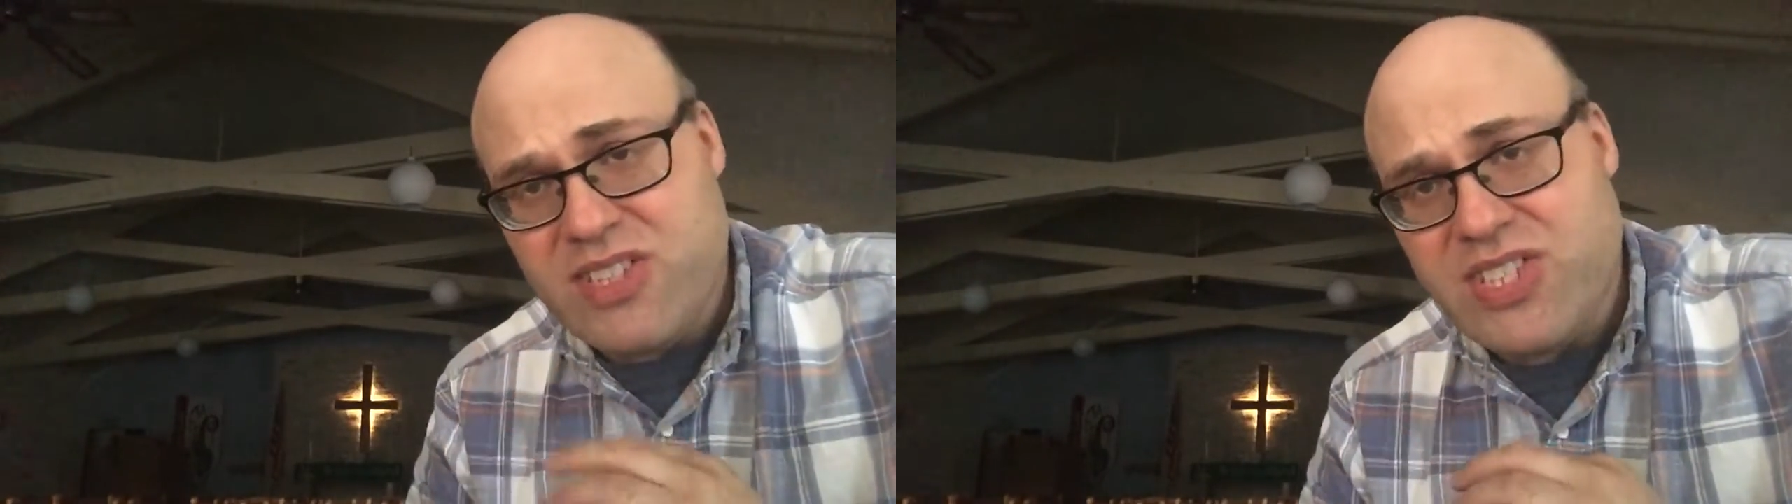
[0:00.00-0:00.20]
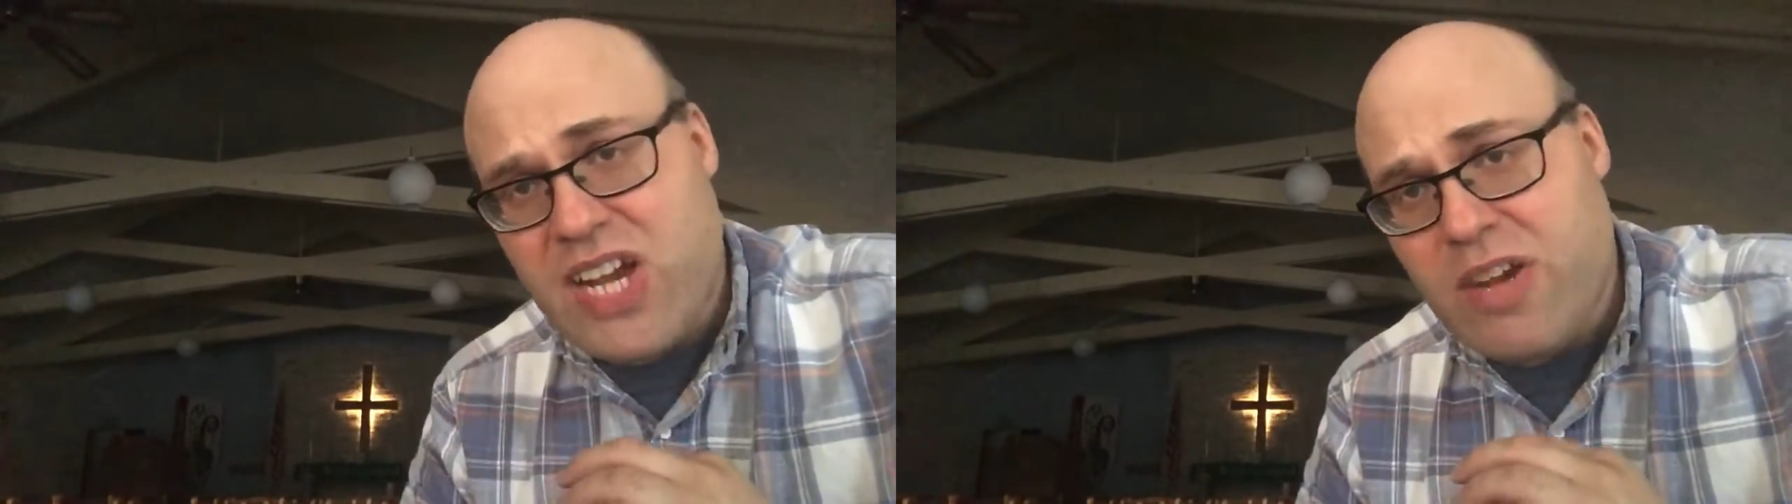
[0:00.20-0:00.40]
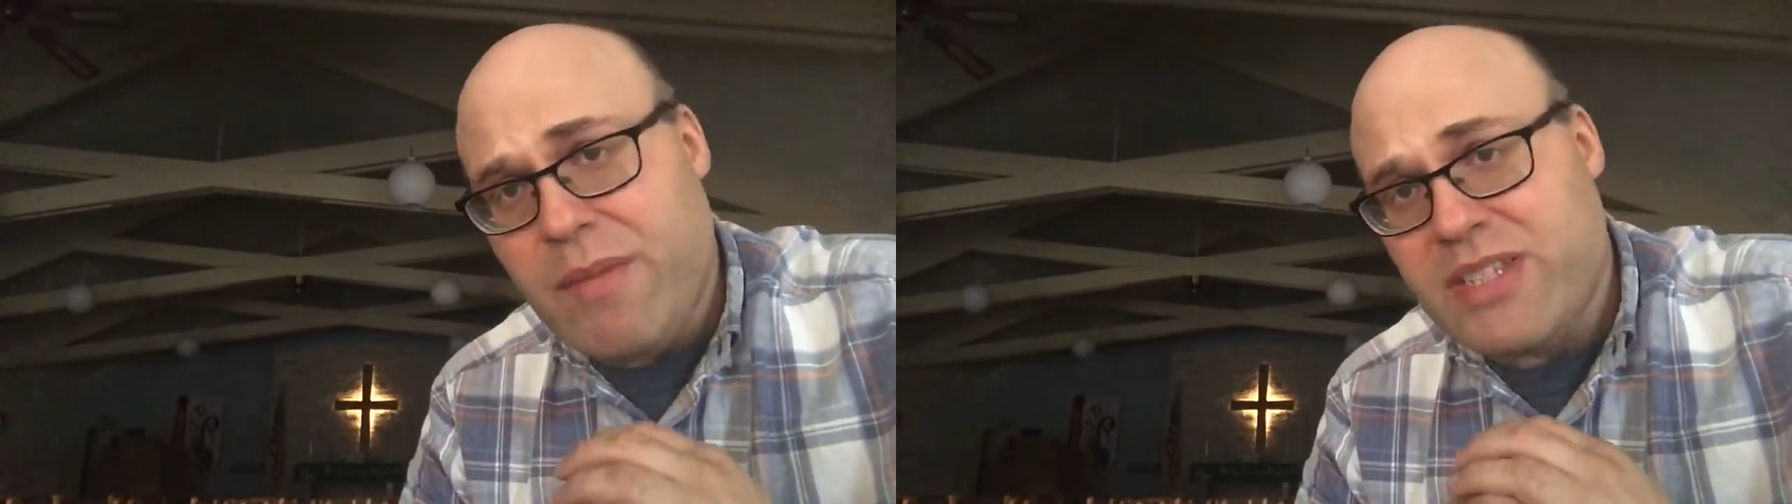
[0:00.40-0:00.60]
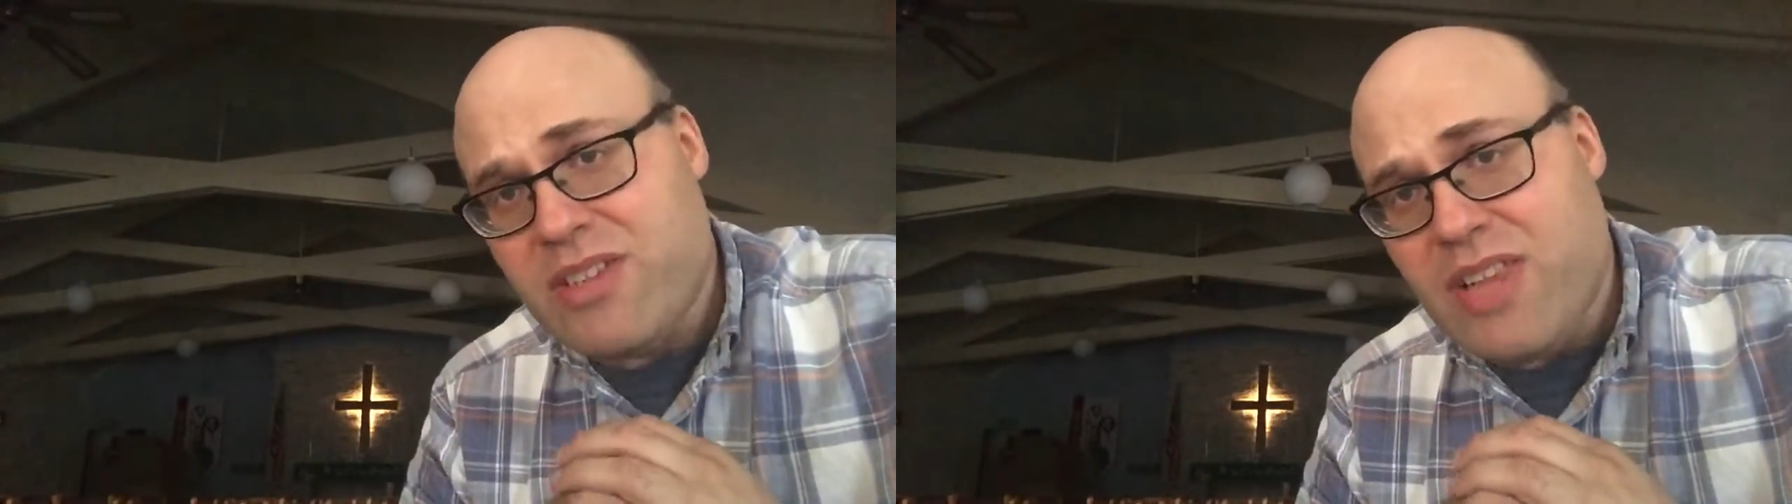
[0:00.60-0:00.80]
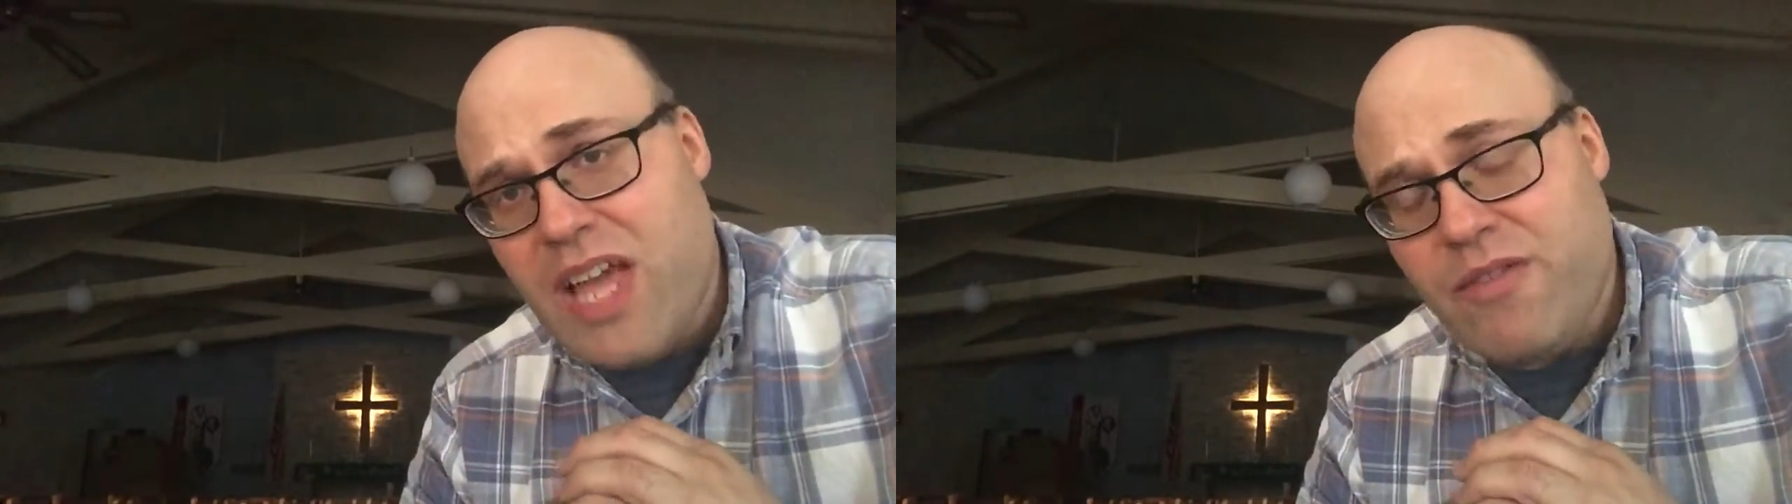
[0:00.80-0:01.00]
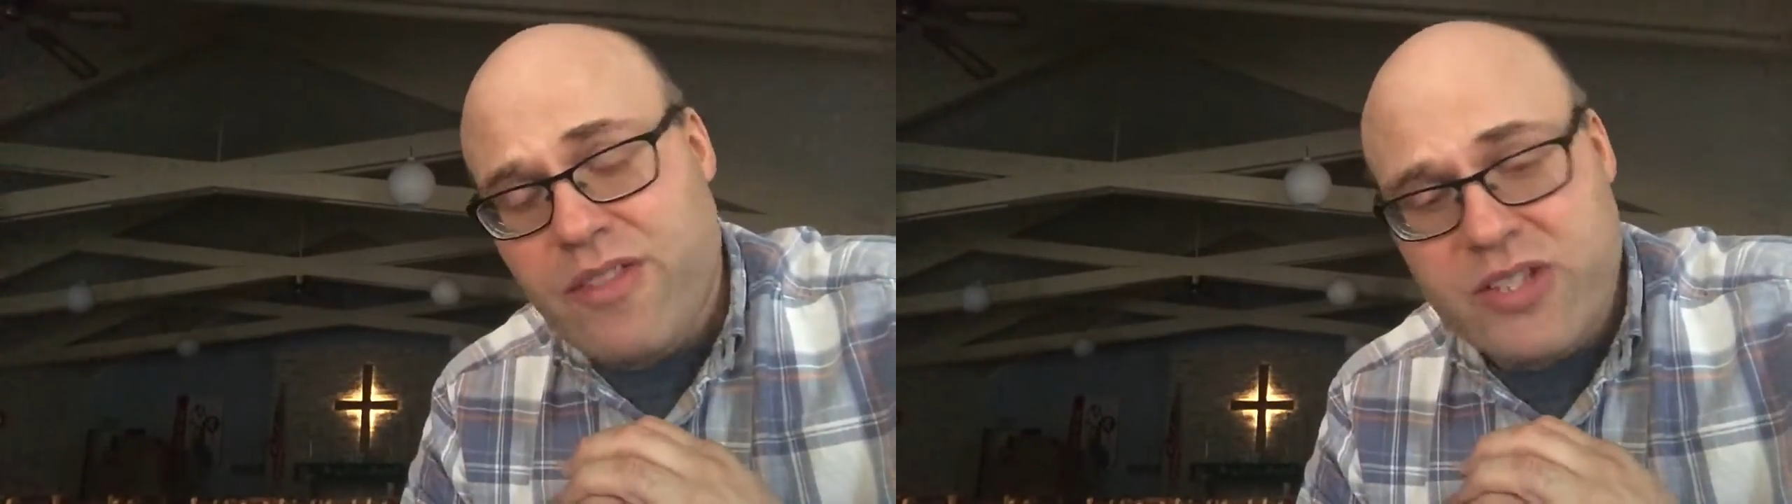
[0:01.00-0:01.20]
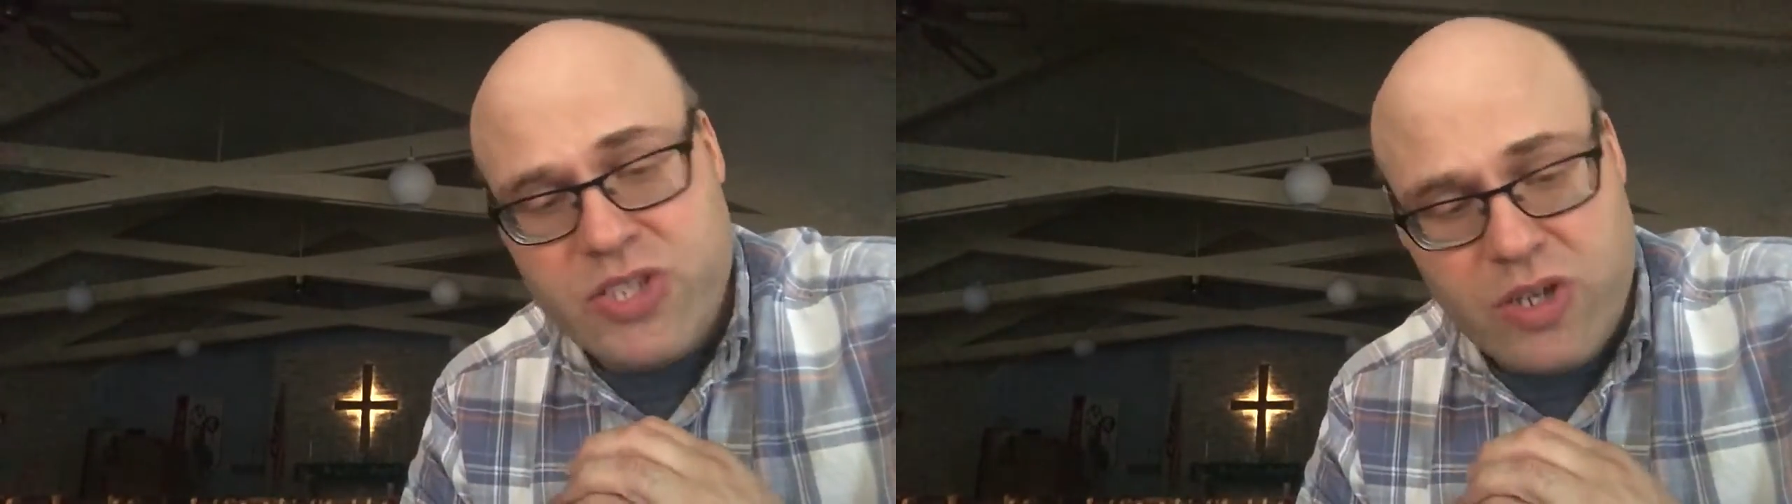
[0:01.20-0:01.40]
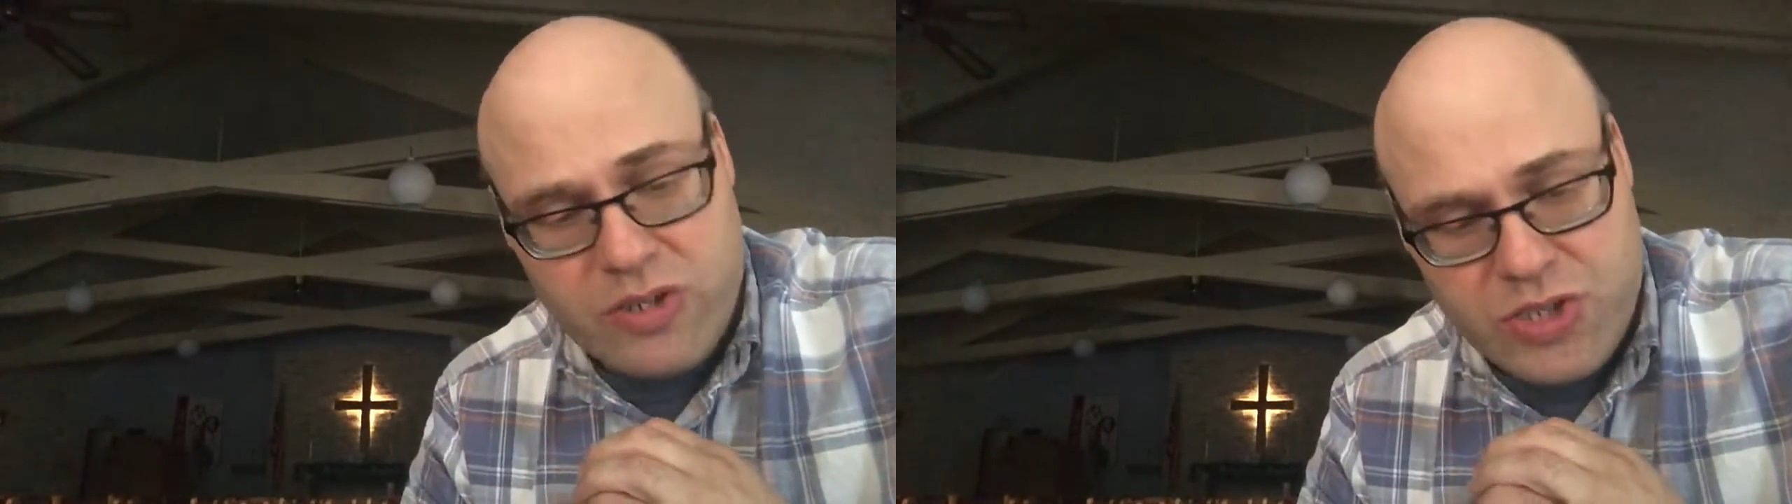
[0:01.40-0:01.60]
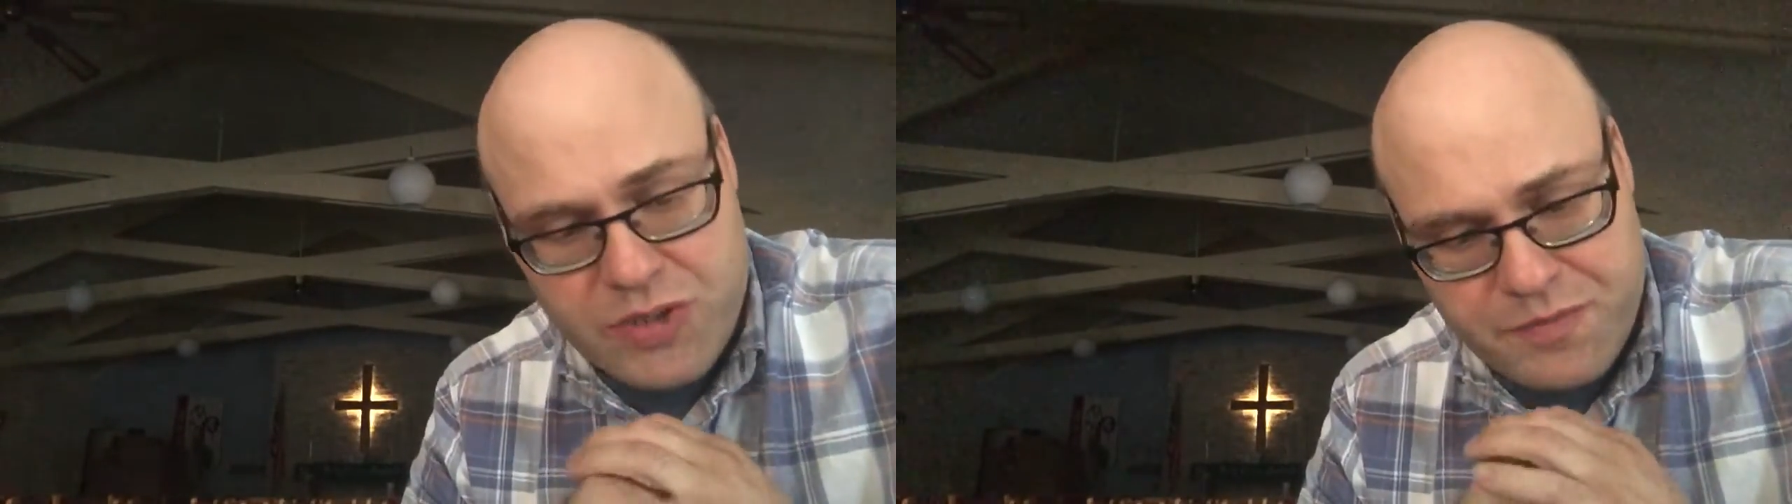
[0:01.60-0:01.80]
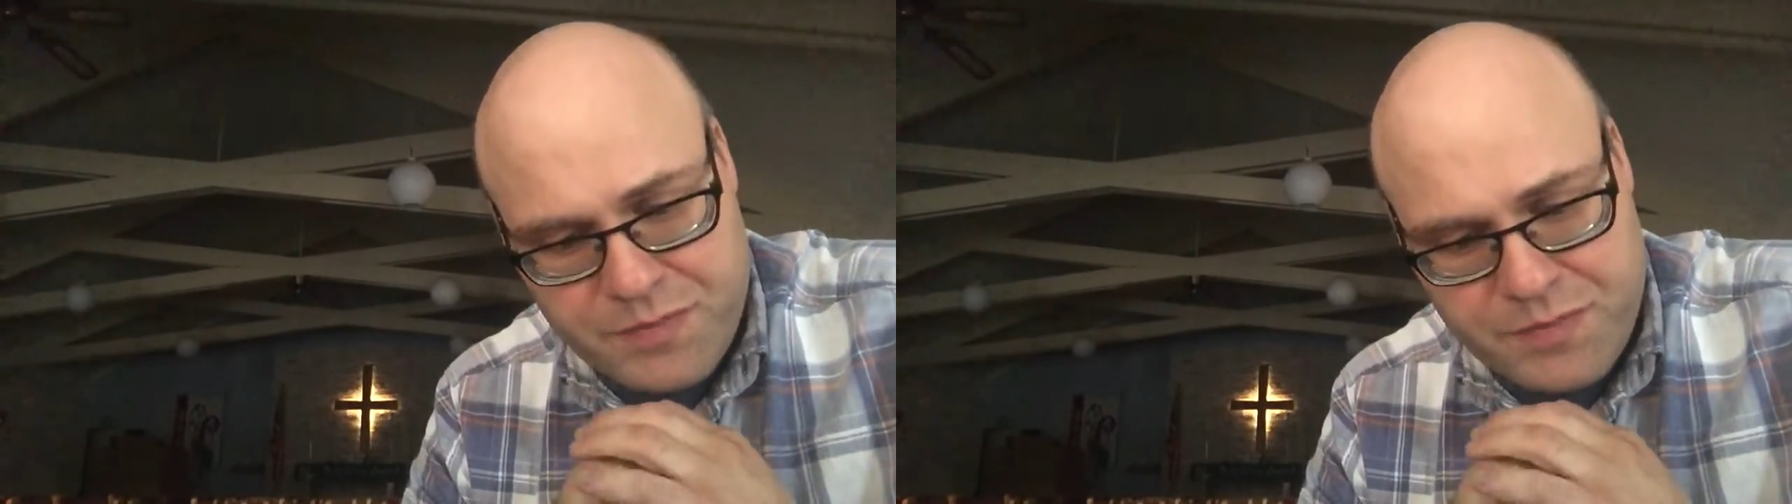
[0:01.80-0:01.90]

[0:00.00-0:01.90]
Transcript: the sacramental life of the church.